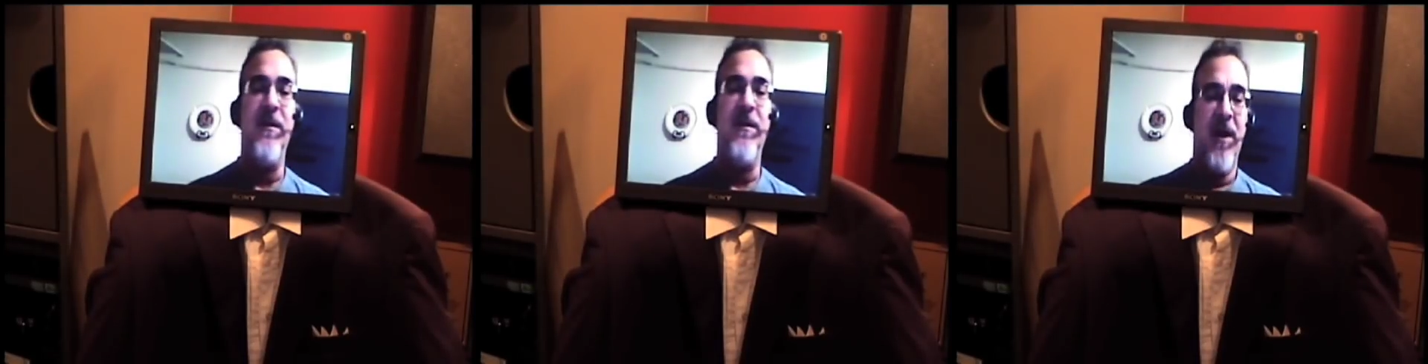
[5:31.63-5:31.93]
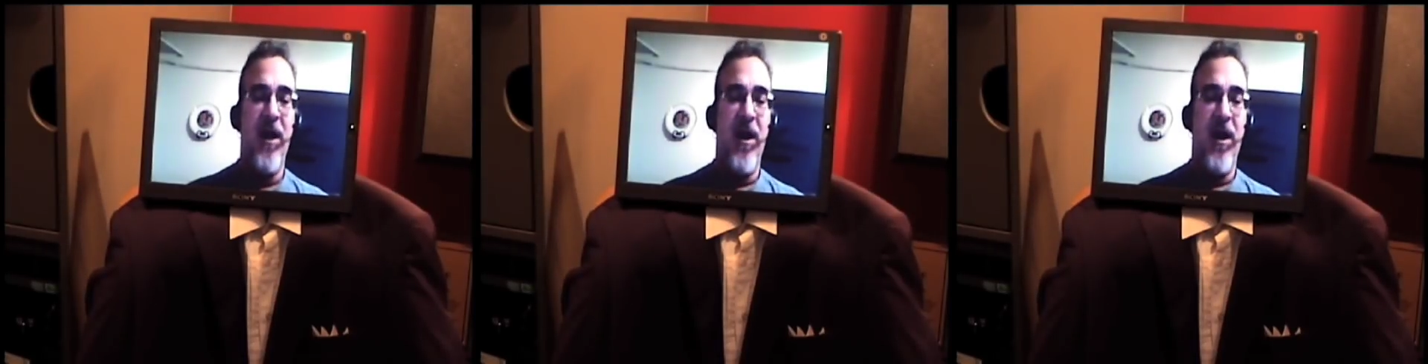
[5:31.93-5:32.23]

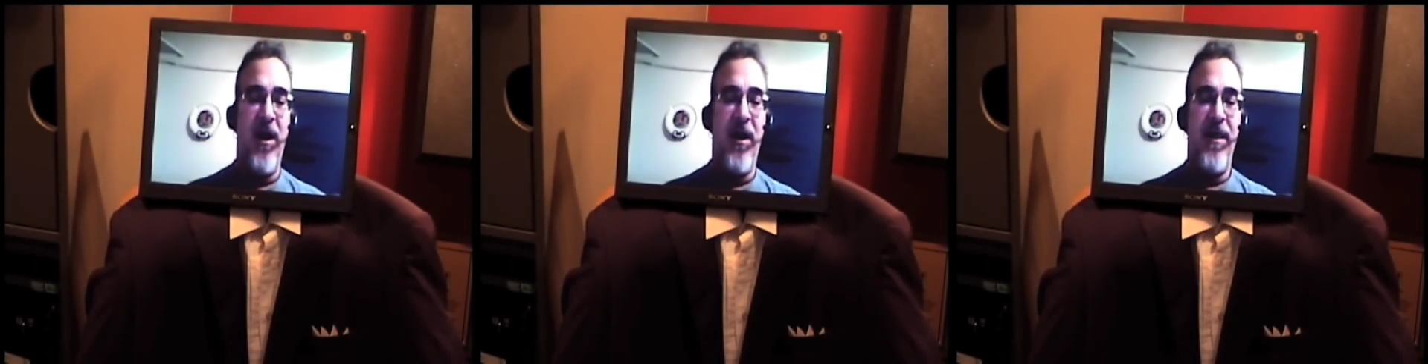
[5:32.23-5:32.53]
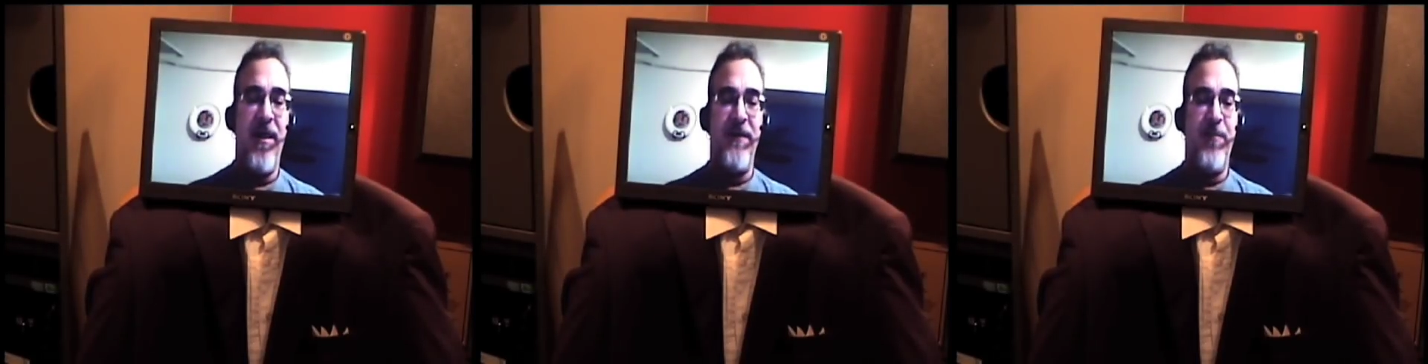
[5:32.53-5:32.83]
That is
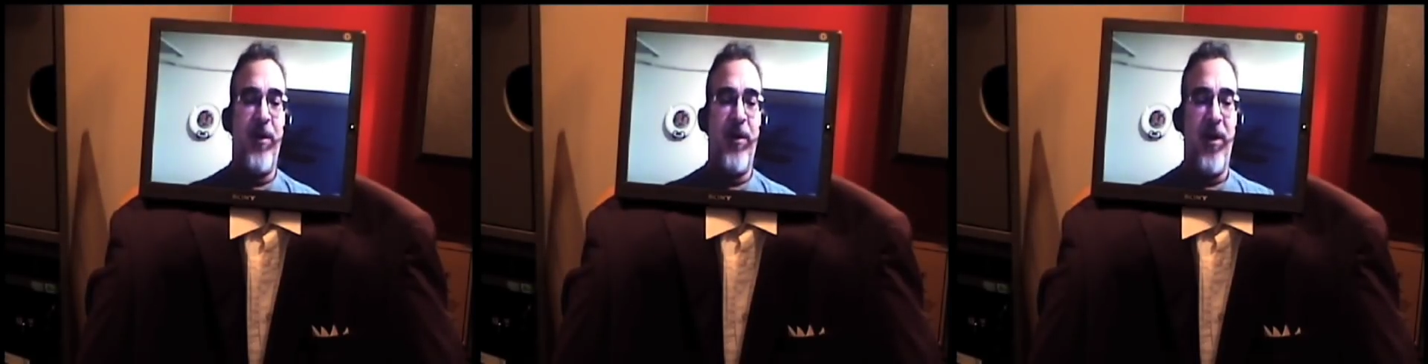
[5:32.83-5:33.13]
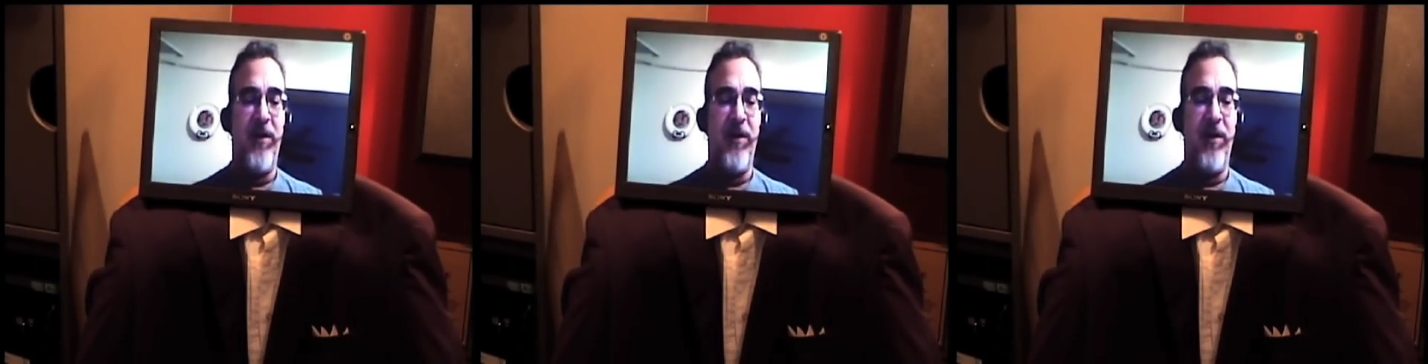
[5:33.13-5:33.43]
a
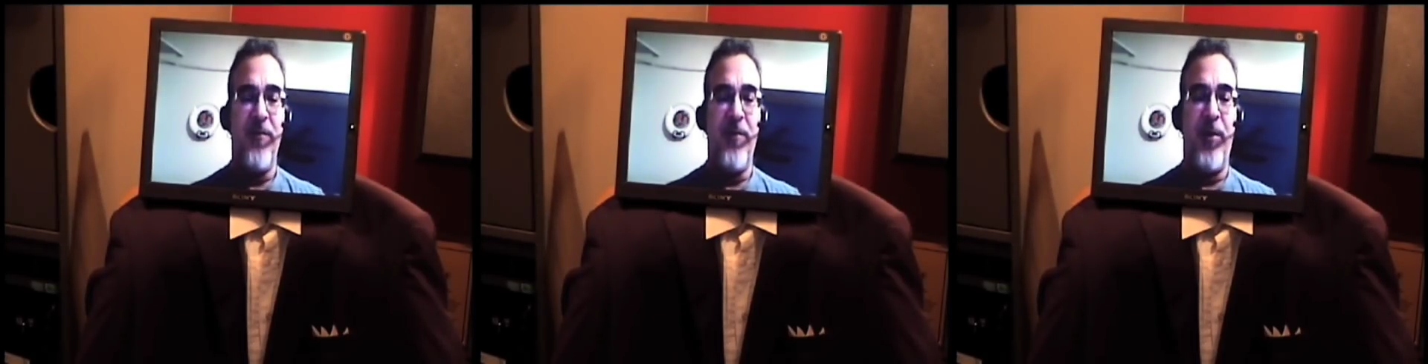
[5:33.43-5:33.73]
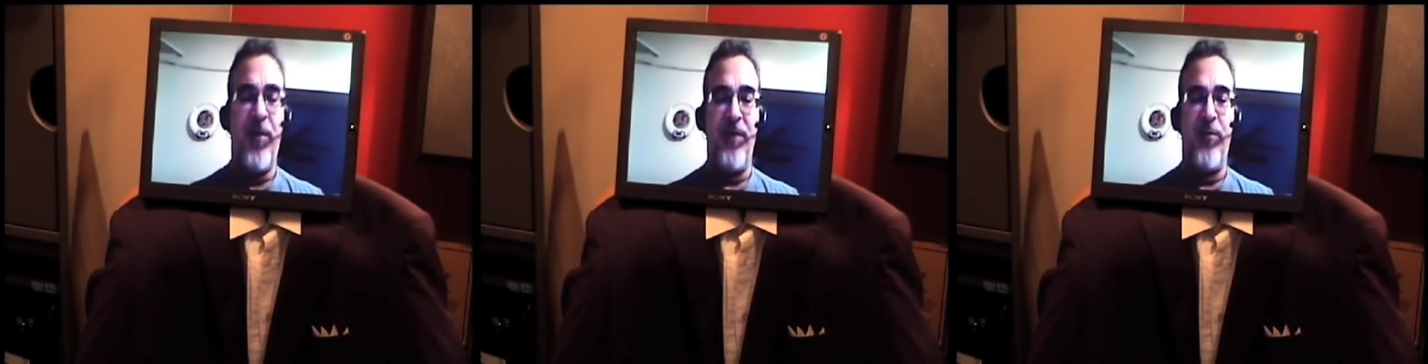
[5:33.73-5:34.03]
large part
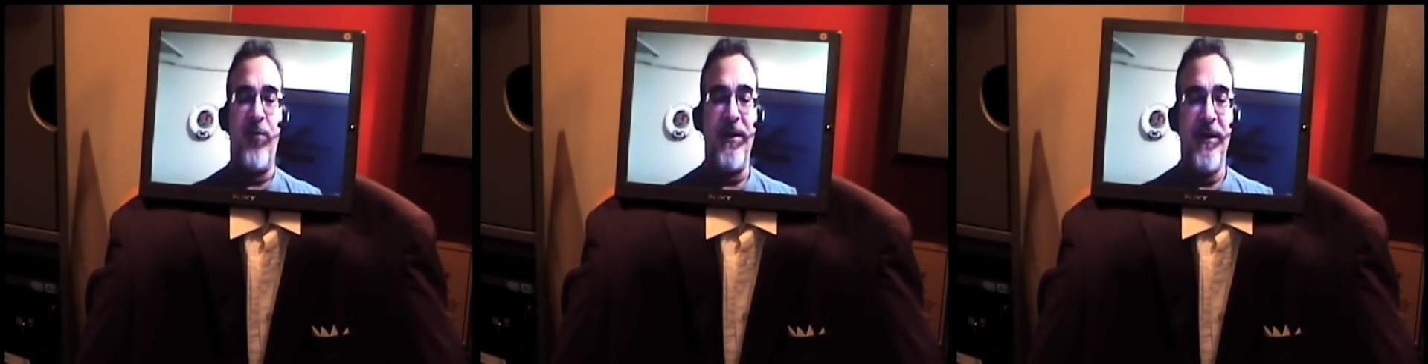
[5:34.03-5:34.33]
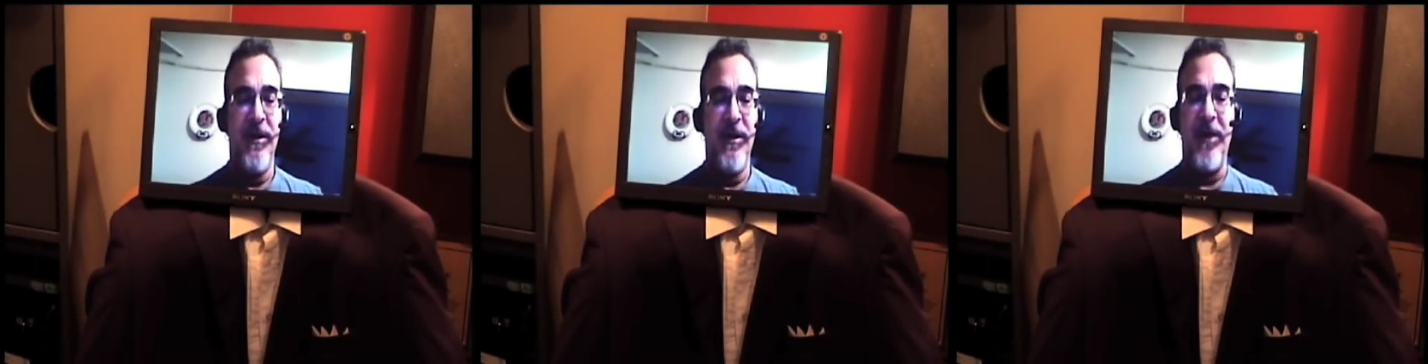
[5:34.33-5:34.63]
of what
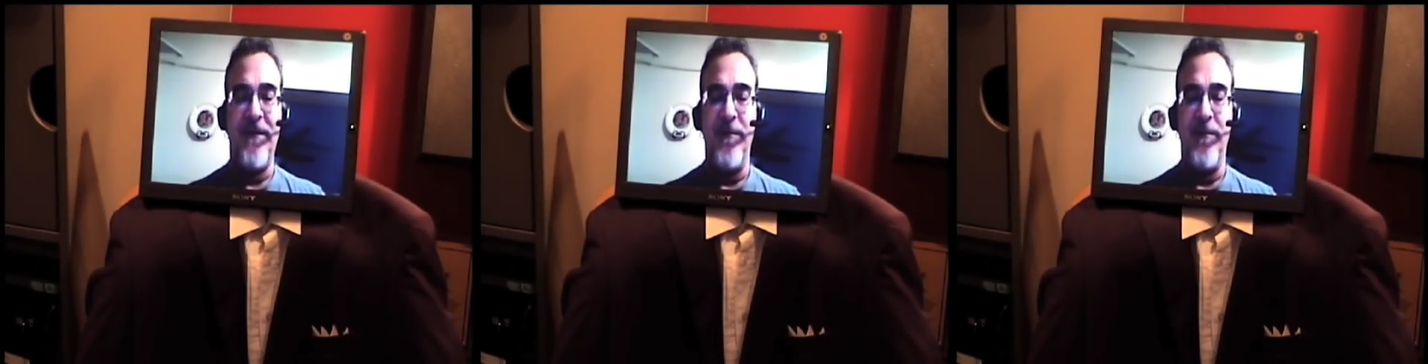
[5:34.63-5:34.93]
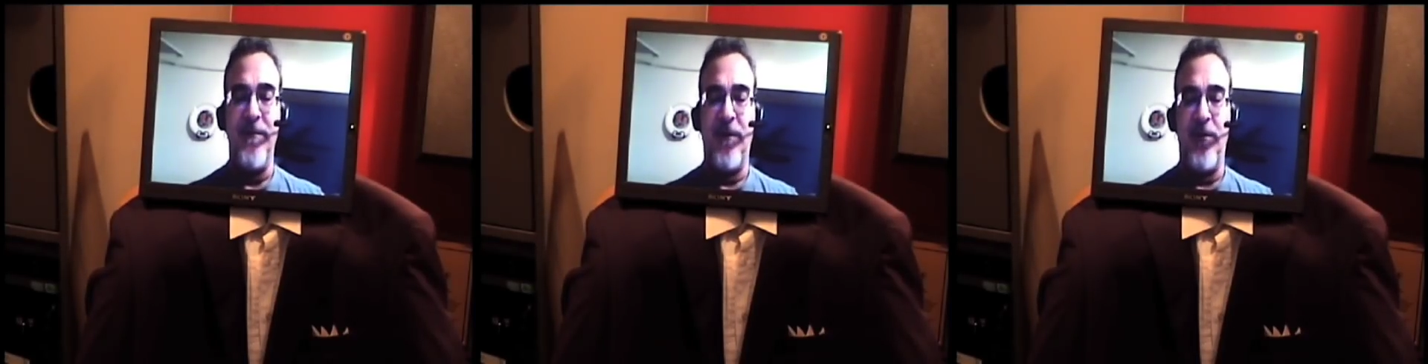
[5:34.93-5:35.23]
makes them
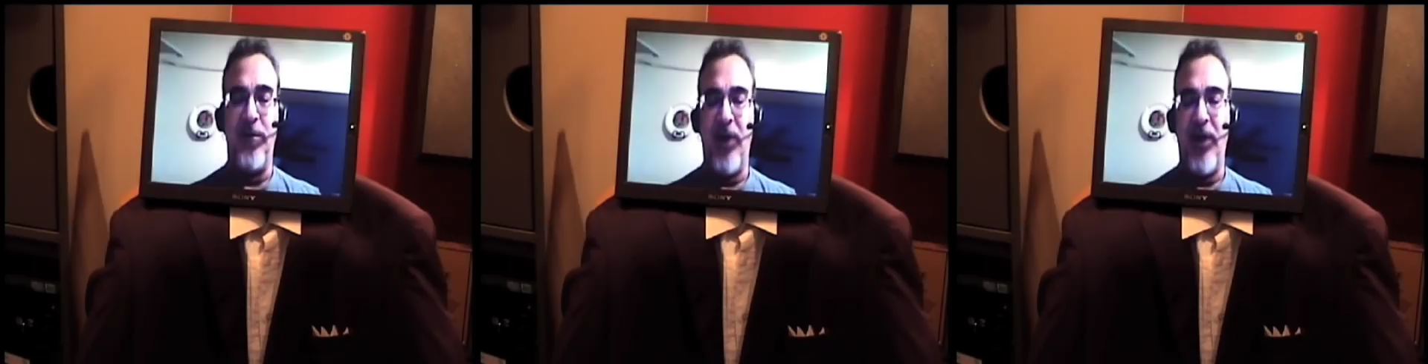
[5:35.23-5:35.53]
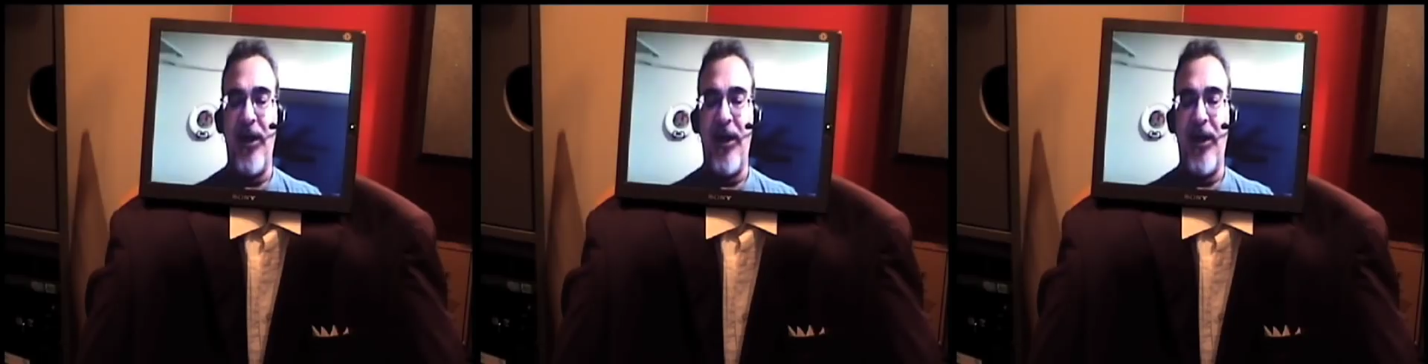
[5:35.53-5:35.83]
so
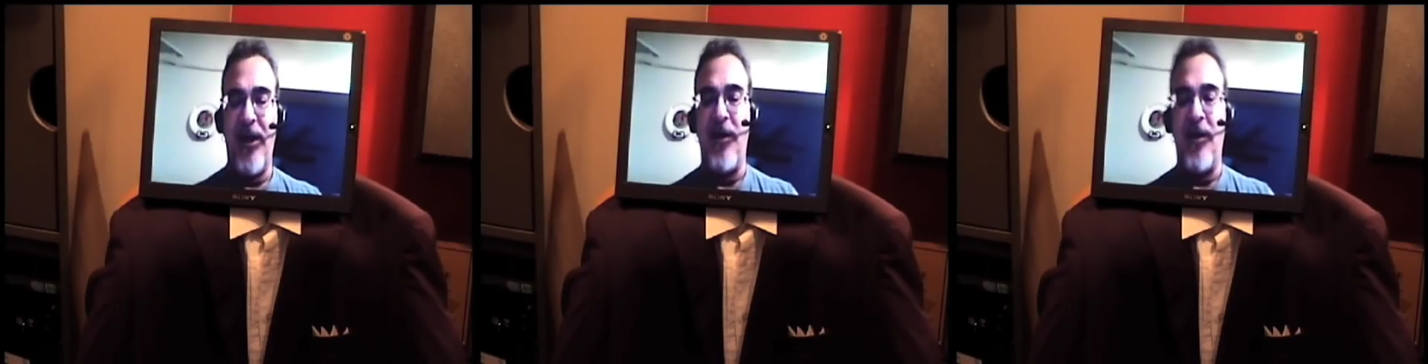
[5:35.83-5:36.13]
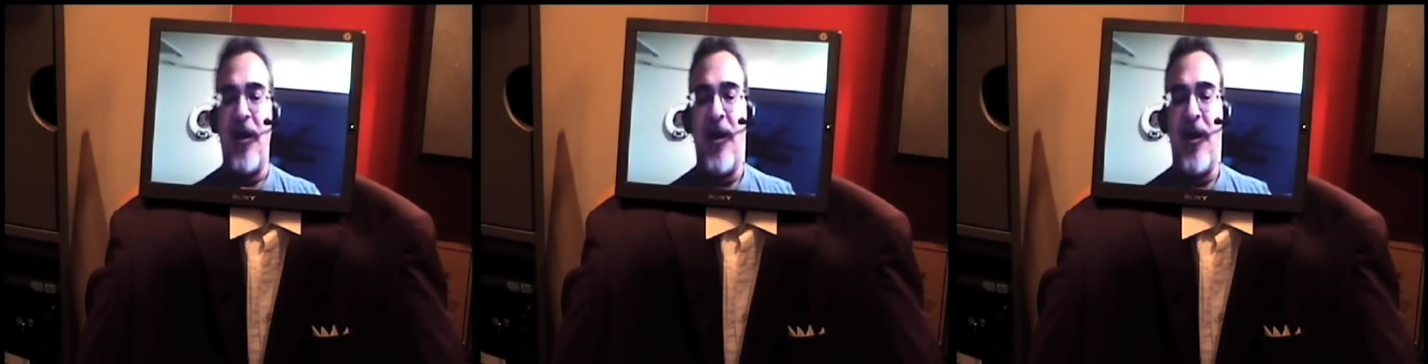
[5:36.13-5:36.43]
great
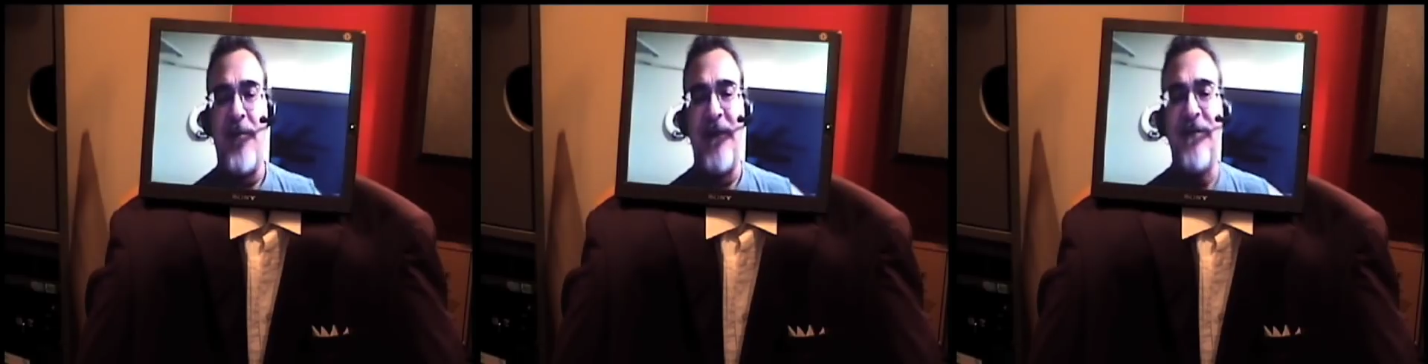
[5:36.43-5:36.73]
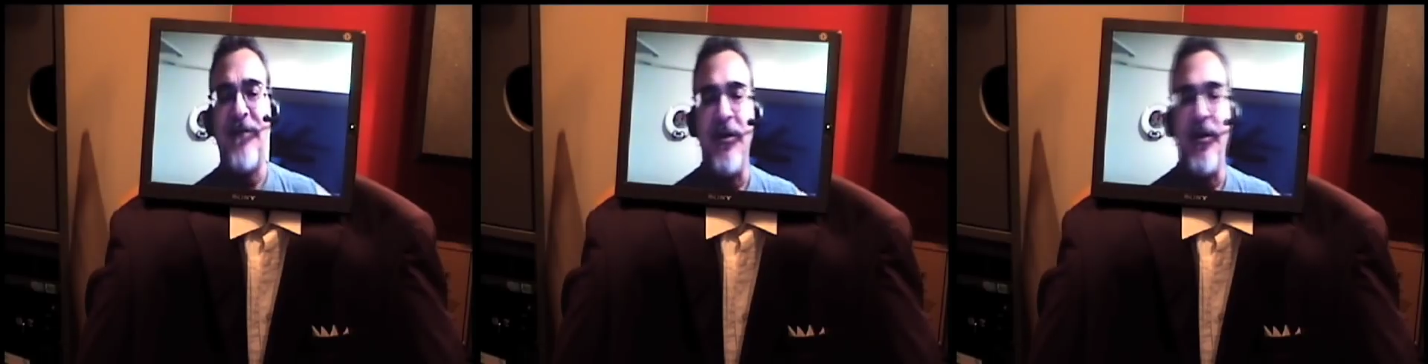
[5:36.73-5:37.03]
and so
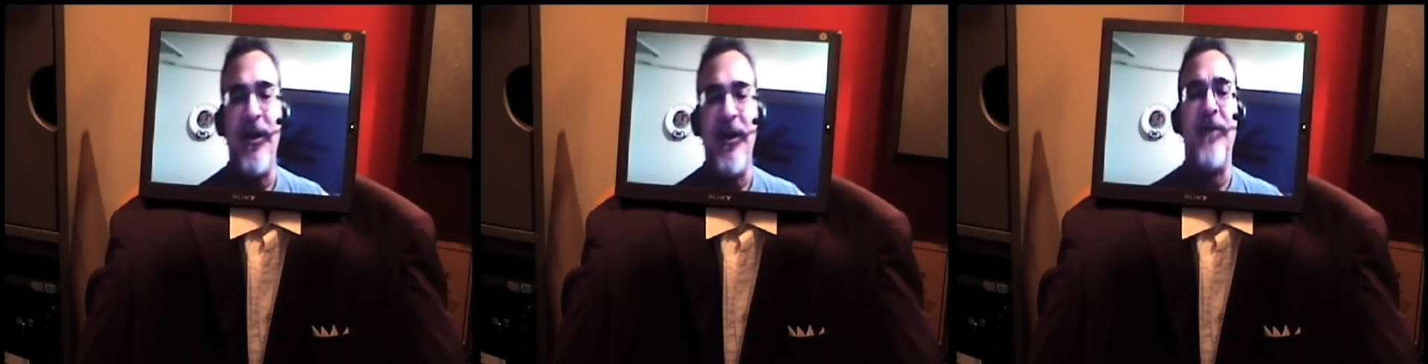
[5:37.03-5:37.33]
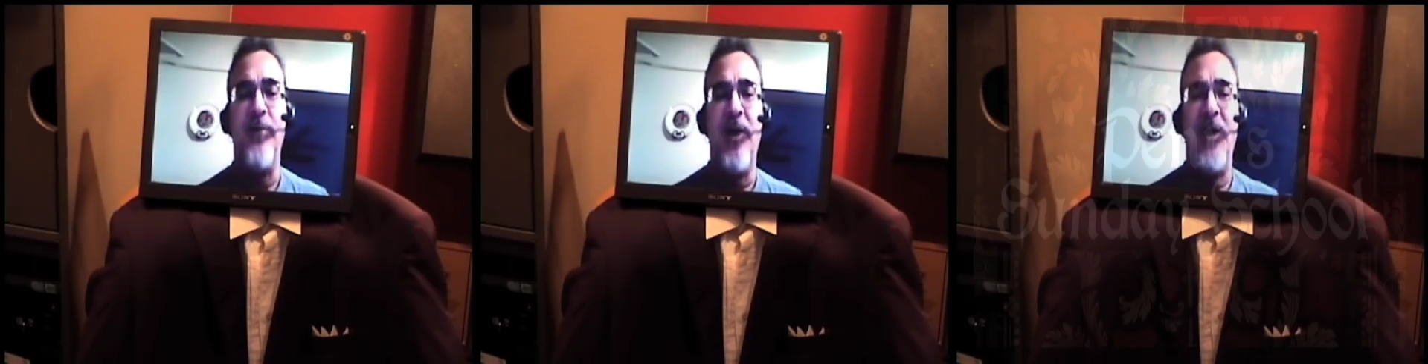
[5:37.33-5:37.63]
unique as
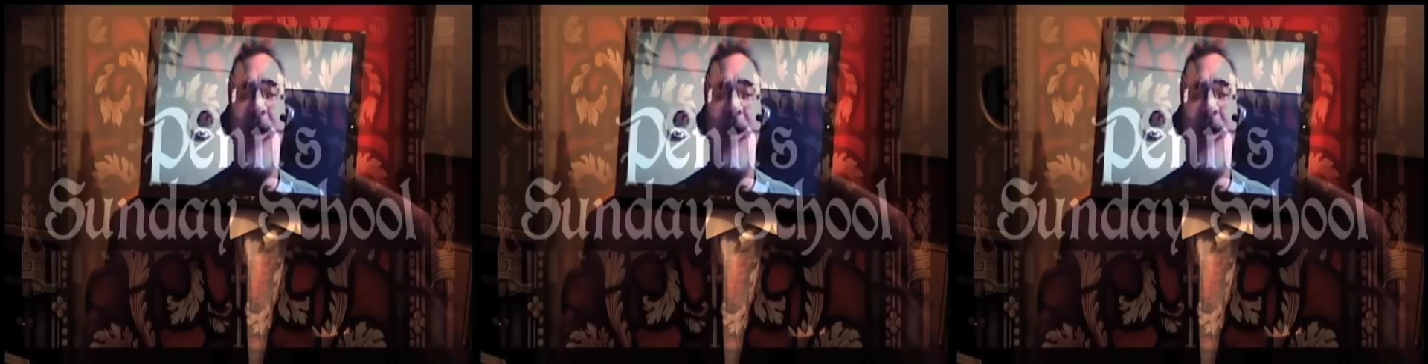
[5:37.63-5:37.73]
well.